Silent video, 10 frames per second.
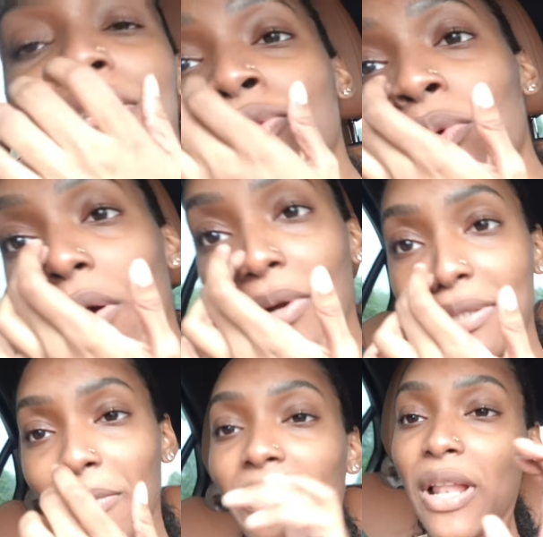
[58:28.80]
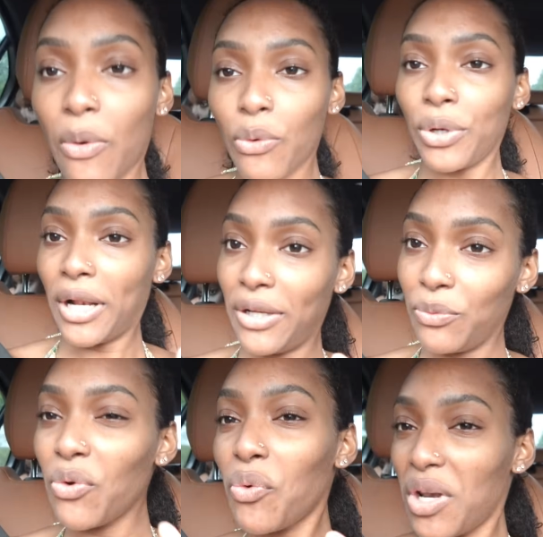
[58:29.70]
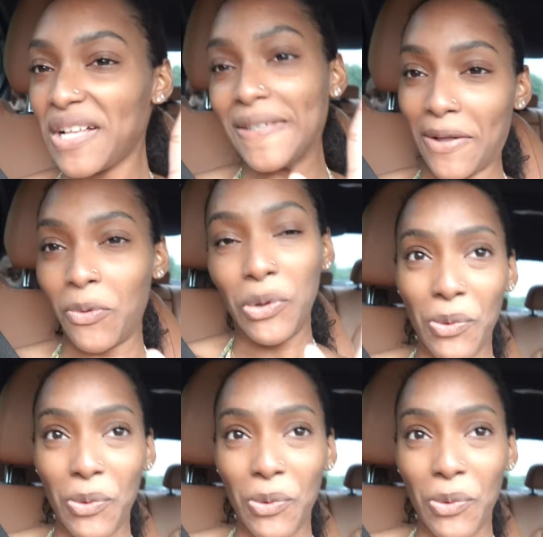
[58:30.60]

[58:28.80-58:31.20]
2 hours, I feel like we could have second with